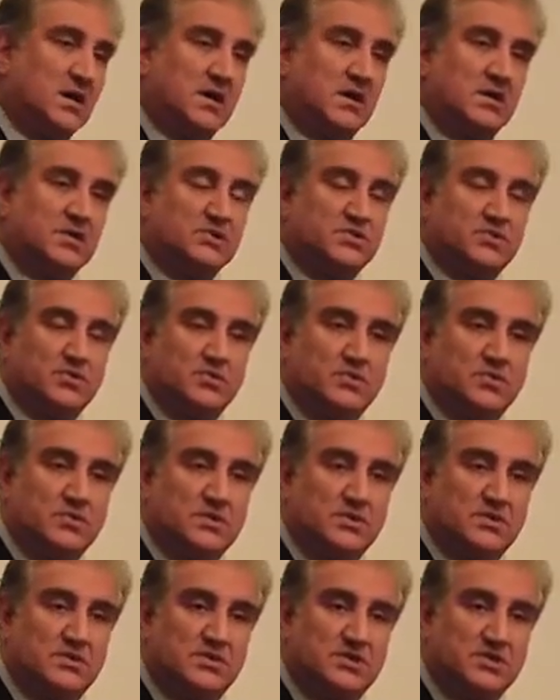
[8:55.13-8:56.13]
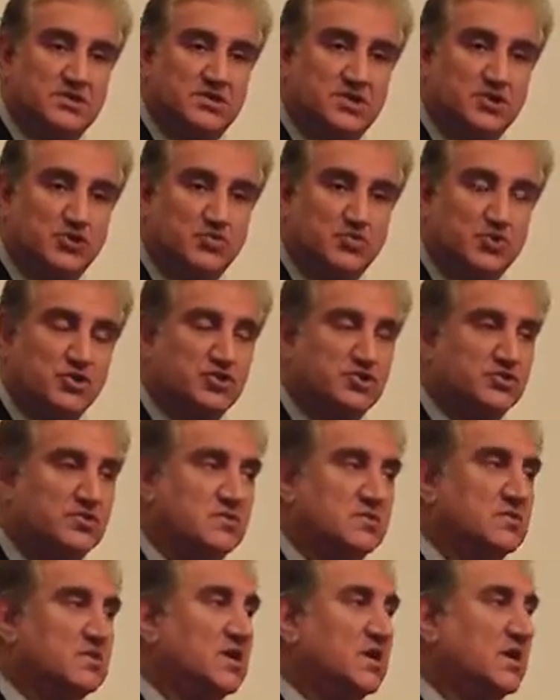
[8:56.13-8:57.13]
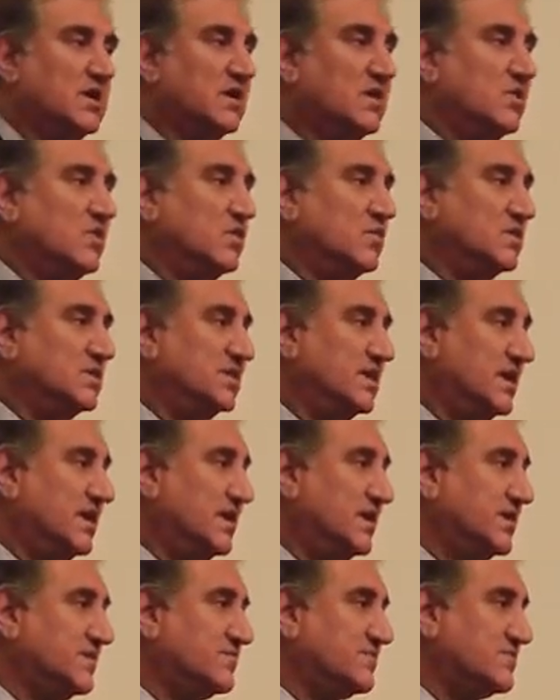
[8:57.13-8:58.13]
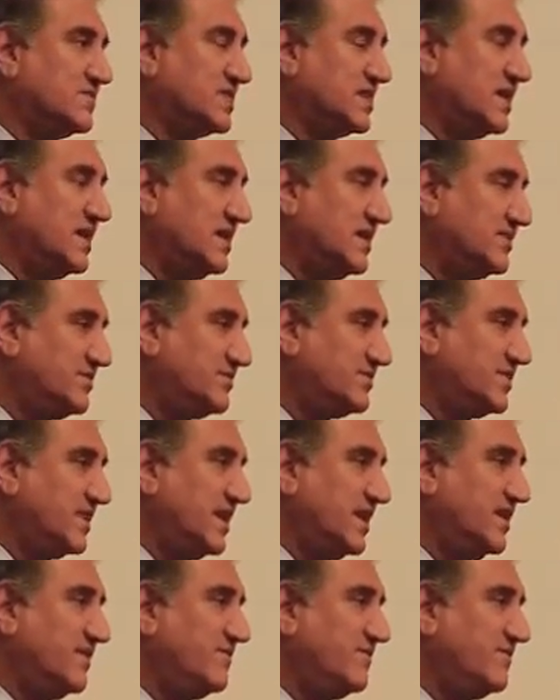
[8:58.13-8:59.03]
So the situation over there is a